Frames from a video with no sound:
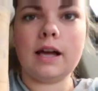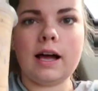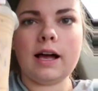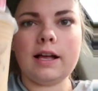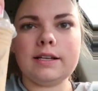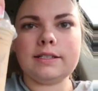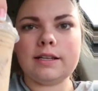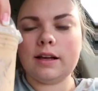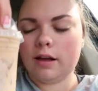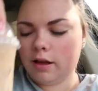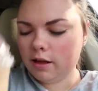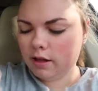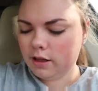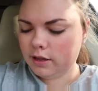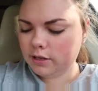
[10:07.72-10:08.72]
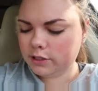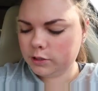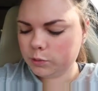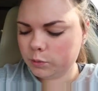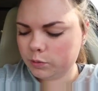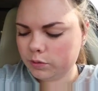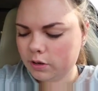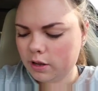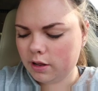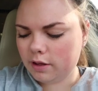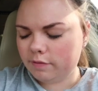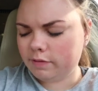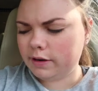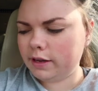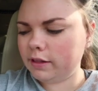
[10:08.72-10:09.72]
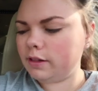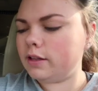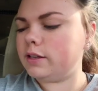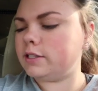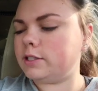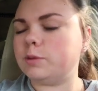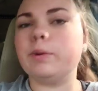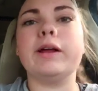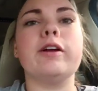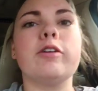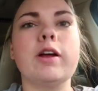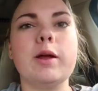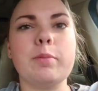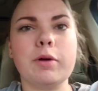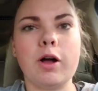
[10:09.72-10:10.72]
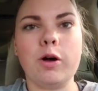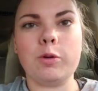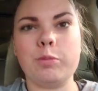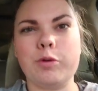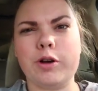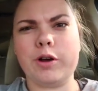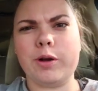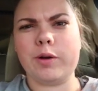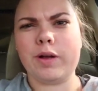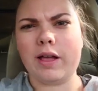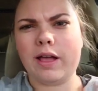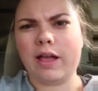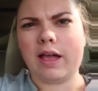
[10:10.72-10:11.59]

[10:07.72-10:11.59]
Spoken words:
got vanilla sweet cream cold brew